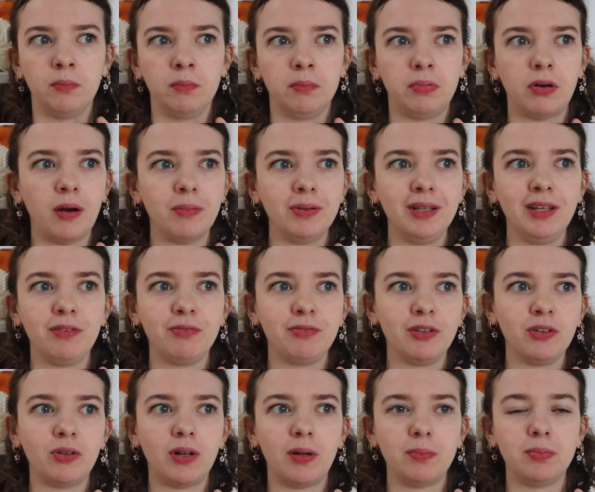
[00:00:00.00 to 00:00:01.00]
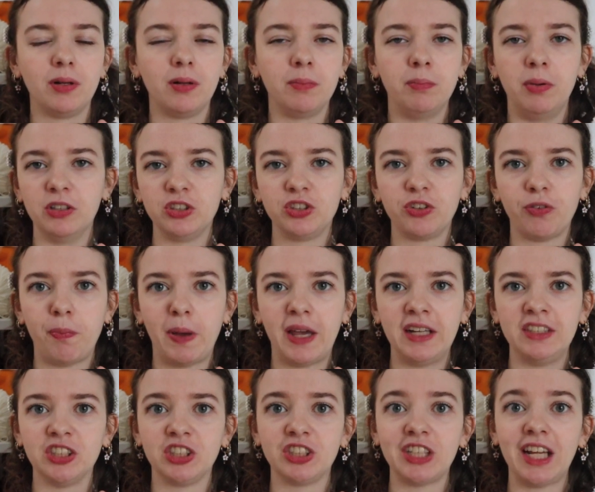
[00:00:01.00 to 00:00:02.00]
probably fill up a bunch of
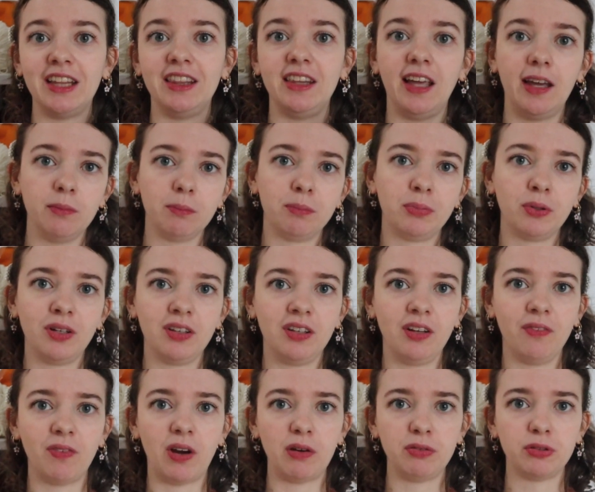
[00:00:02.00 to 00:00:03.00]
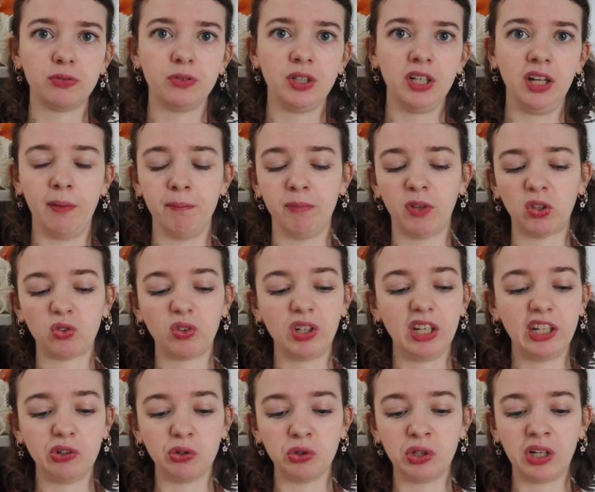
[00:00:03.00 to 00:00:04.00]
pages and then put it in Ravelry. I'm not
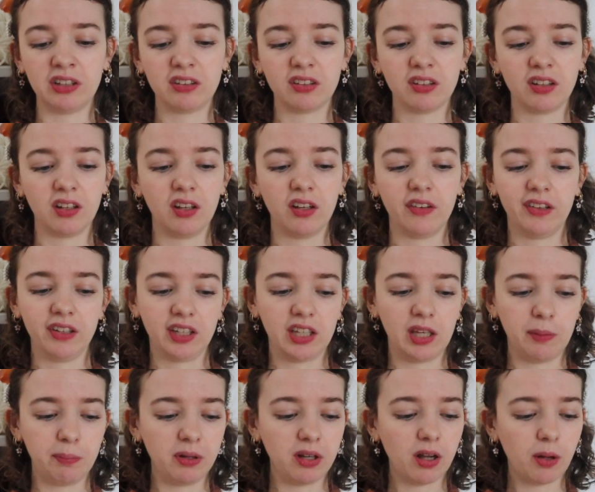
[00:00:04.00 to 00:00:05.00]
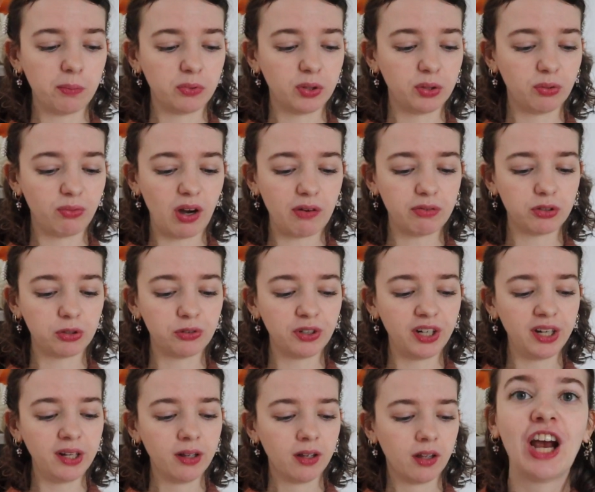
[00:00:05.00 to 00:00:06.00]
really good at keeping up with
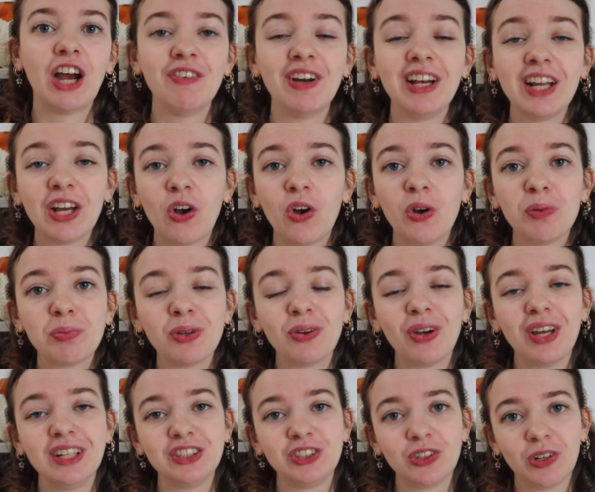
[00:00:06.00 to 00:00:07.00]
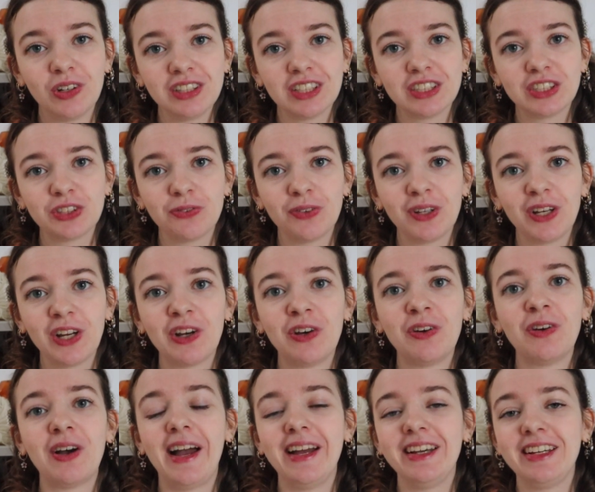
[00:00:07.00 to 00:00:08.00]
Ravelry. I really hope you enjoyed this
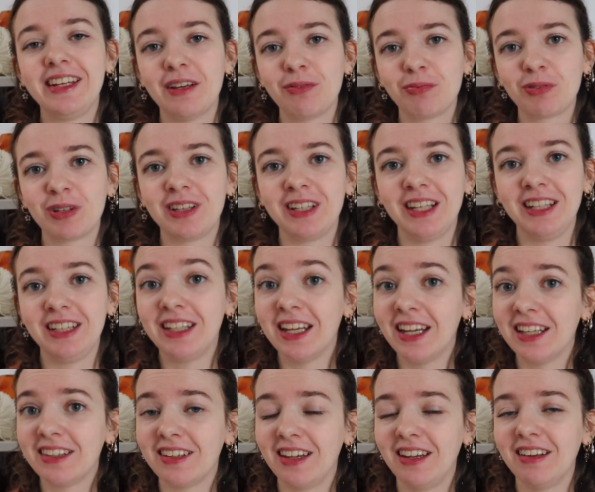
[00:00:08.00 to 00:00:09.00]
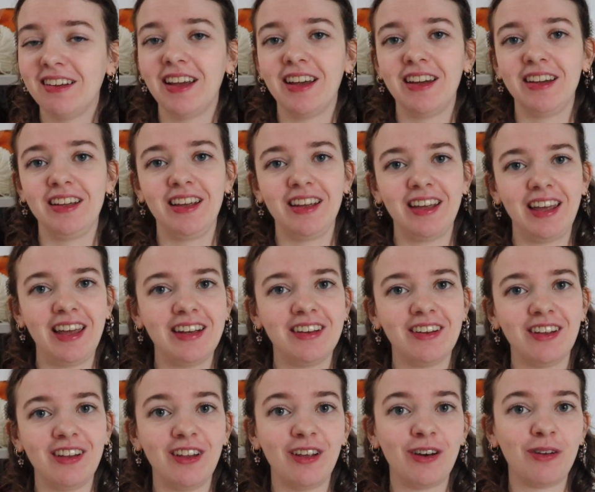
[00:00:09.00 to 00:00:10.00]
video. I definitely did, and I had
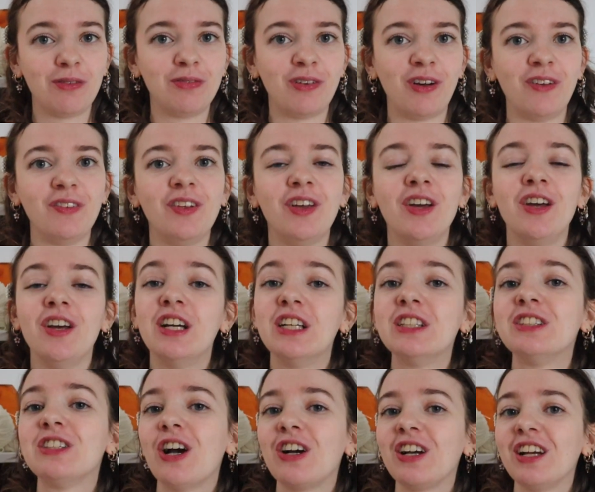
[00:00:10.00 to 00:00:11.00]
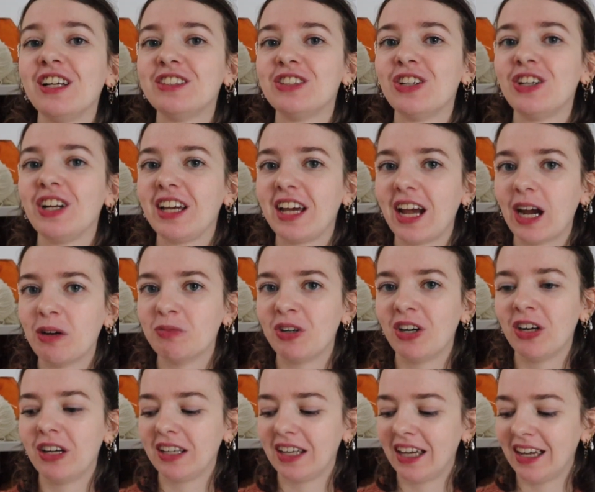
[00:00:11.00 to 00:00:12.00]
a lot of fun talking to the
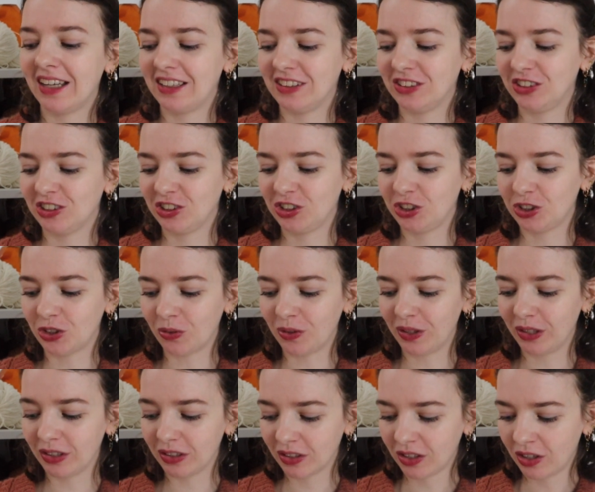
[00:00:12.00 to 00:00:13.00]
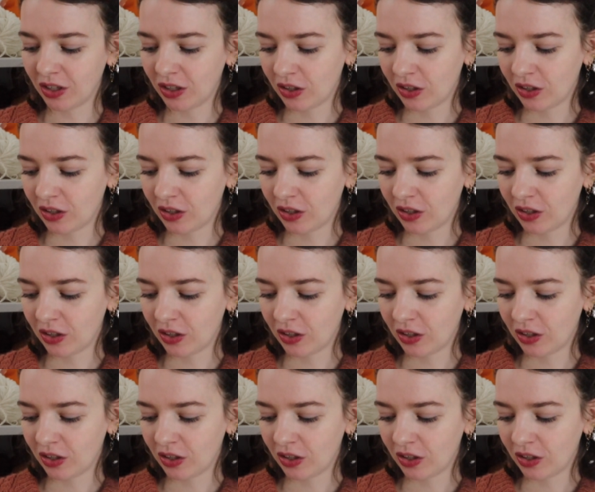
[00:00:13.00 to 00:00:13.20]
camera again and just showing